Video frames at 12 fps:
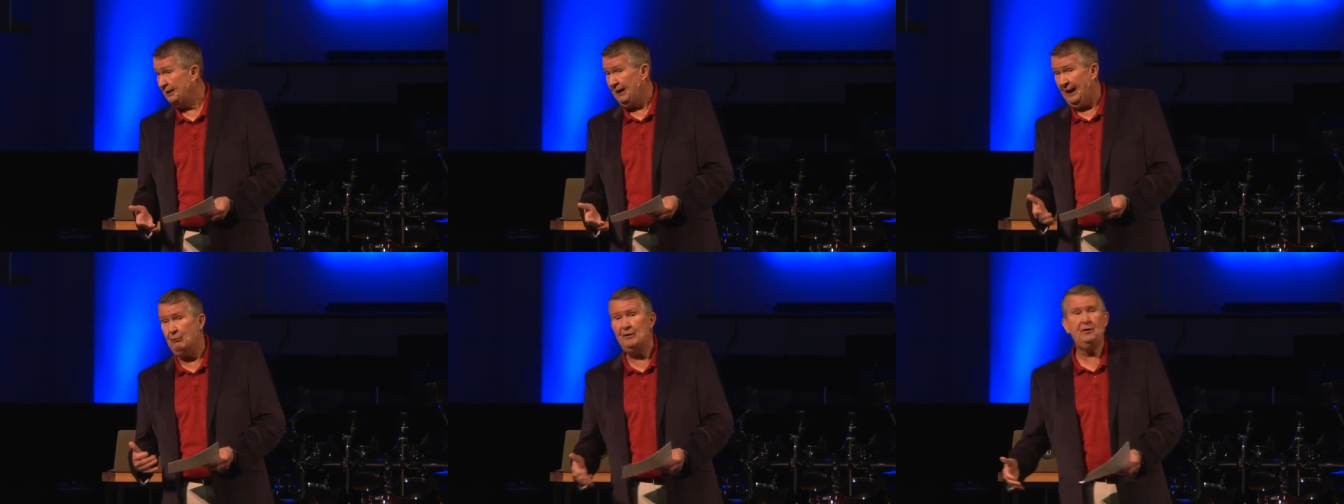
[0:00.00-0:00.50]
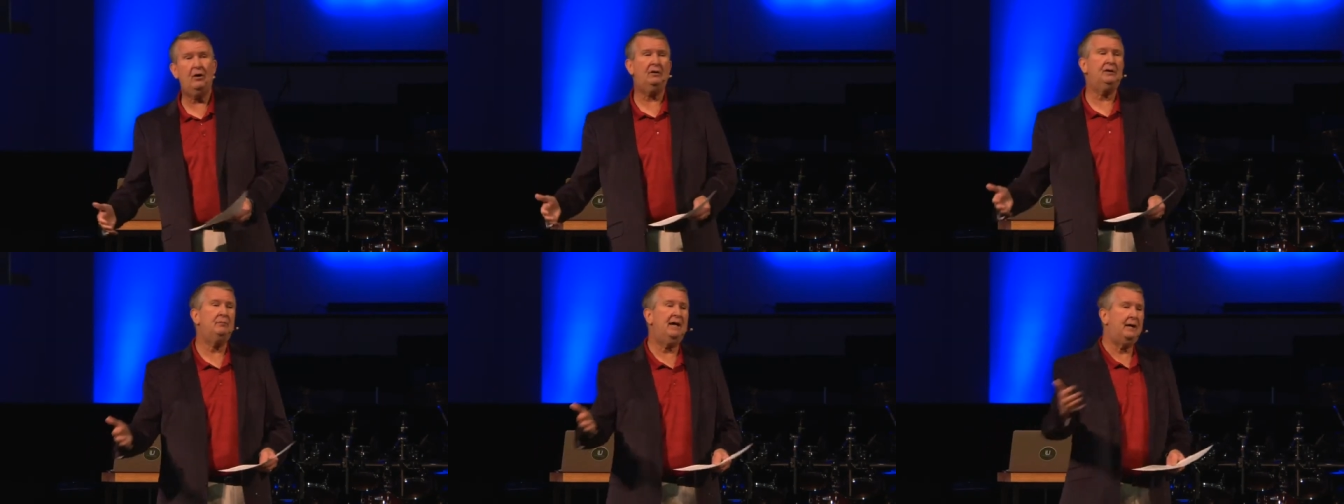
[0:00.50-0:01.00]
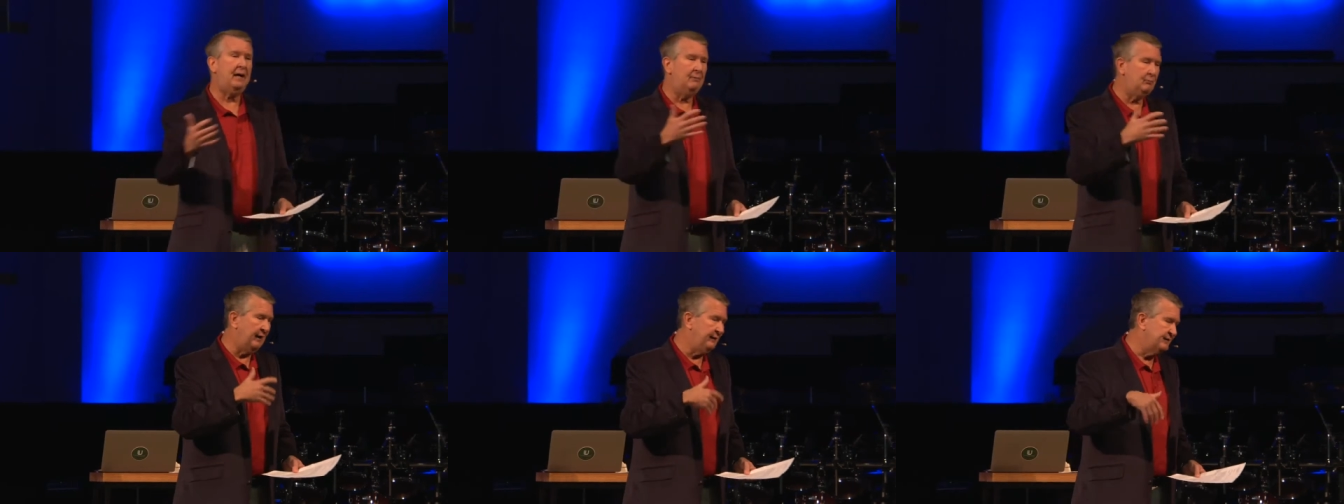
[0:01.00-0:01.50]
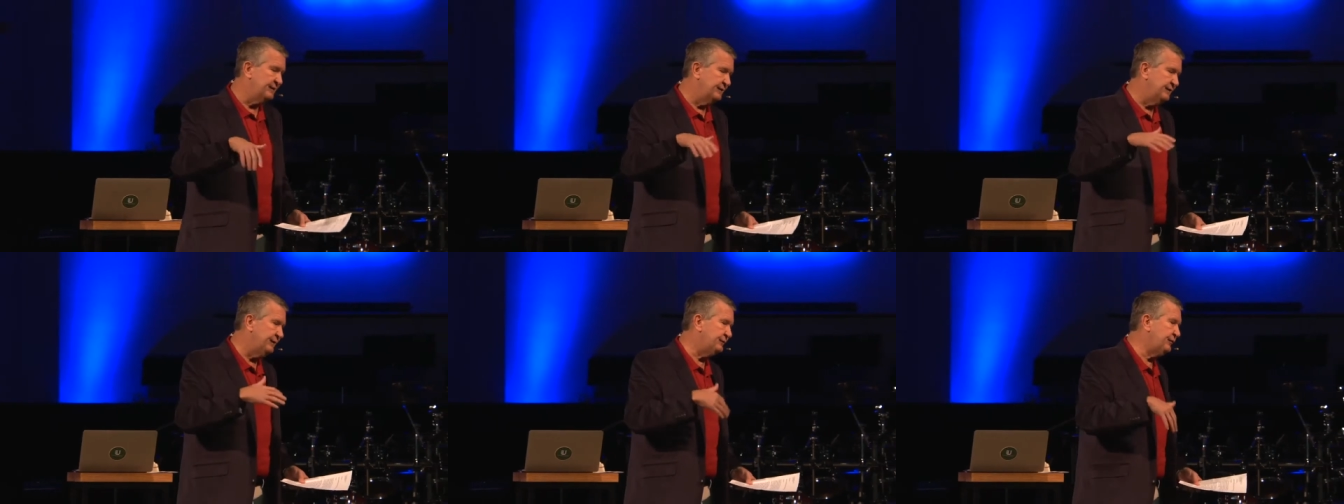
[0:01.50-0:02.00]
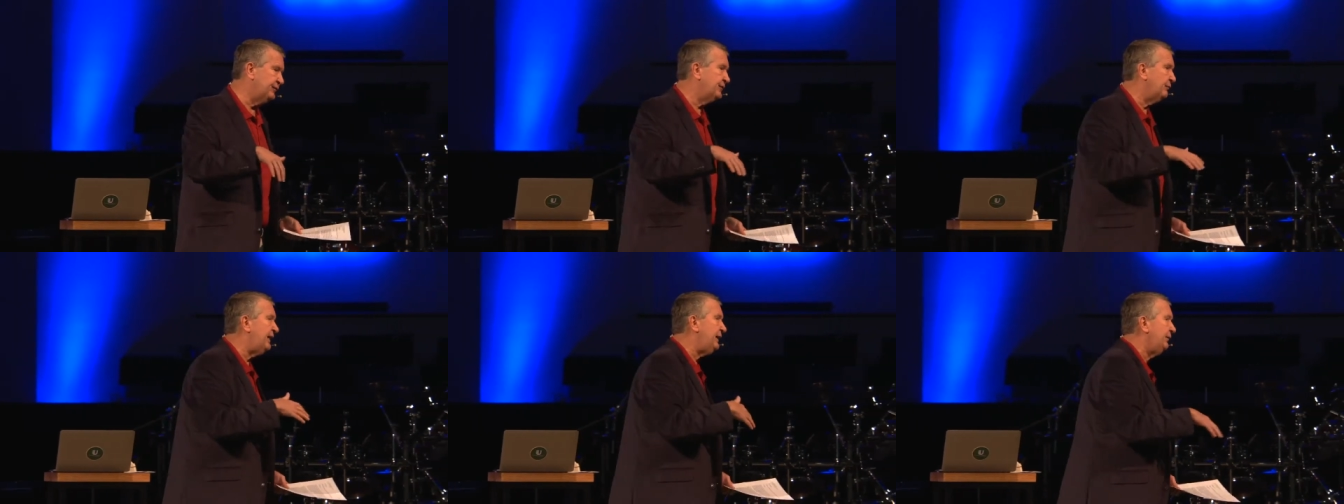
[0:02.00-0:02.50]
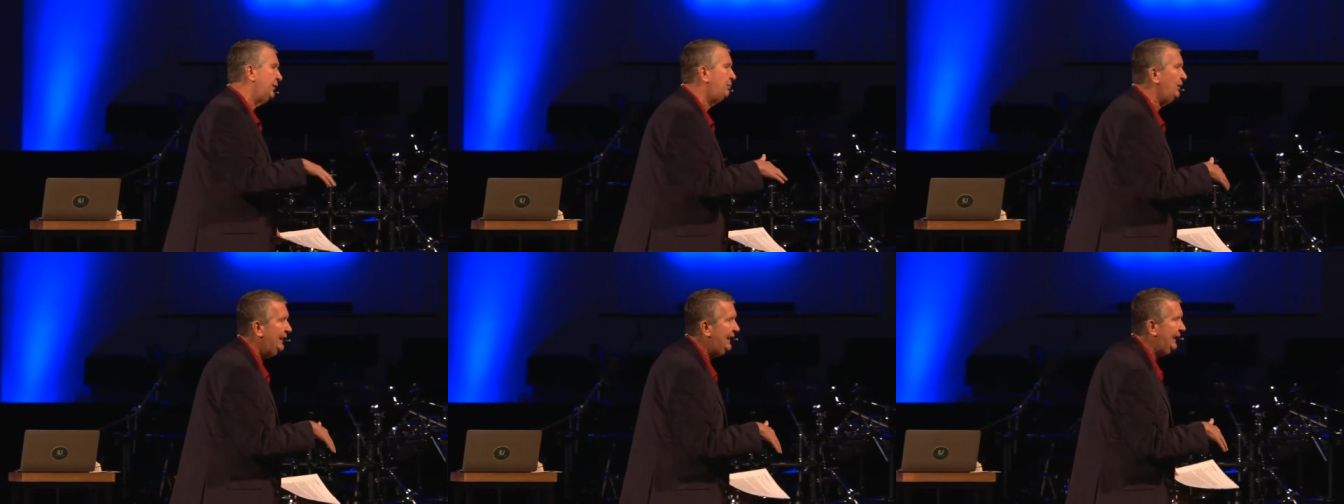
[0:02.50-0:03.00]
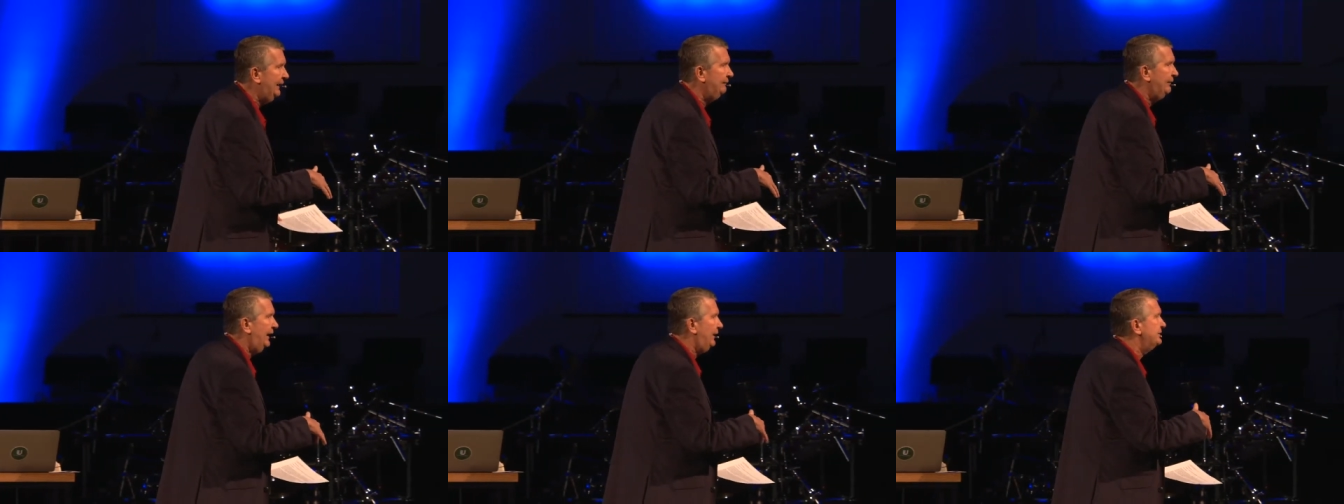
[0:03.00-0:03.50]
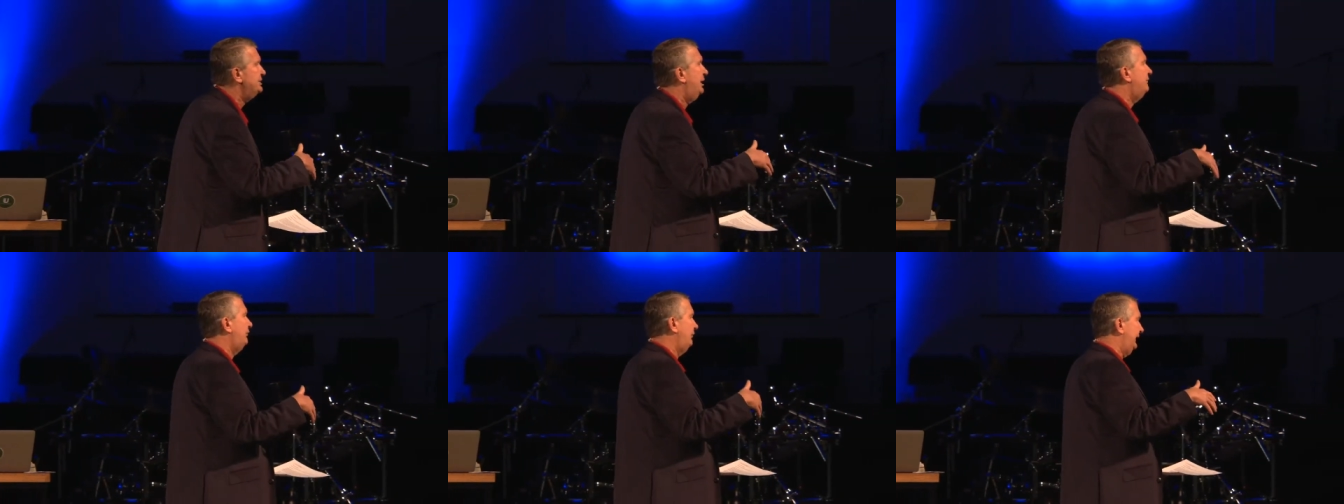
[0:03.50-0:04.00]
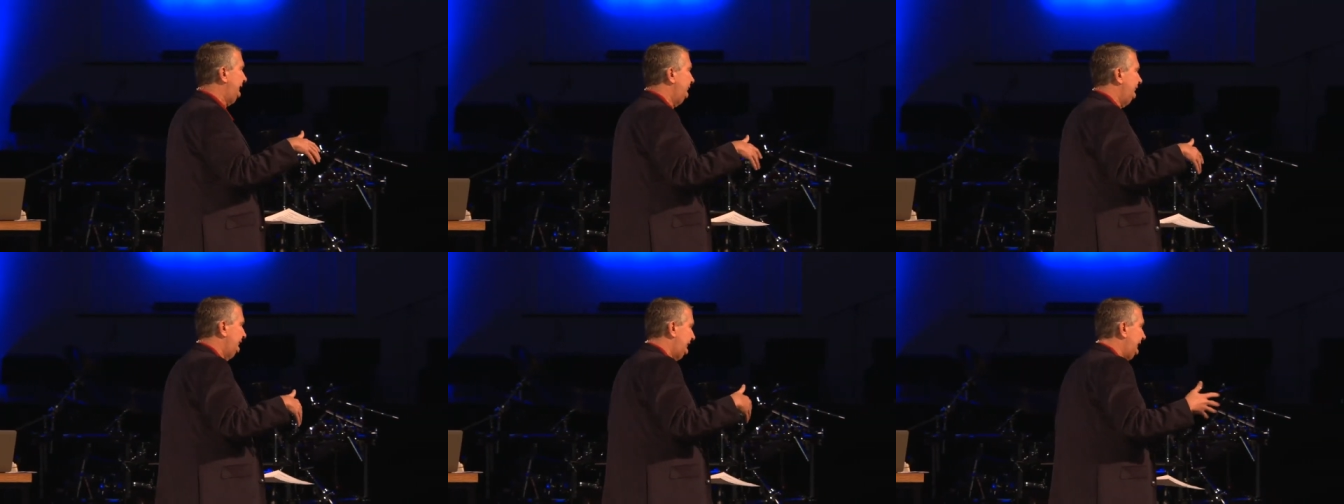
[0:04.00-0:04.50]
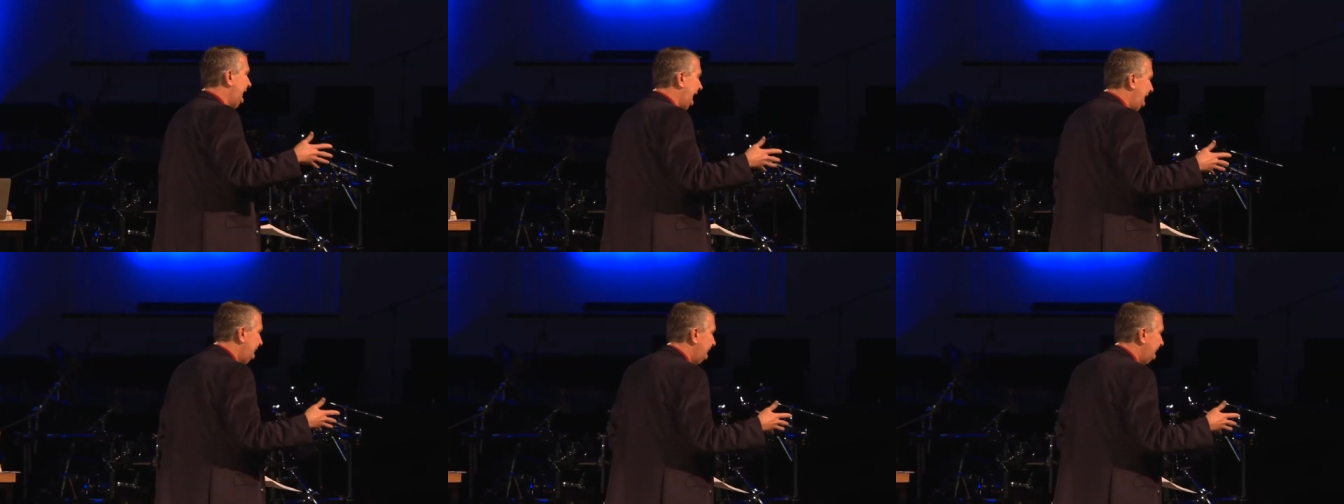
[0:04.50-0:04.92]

And we talked about our brothers and sisters around the planet that are suffering today.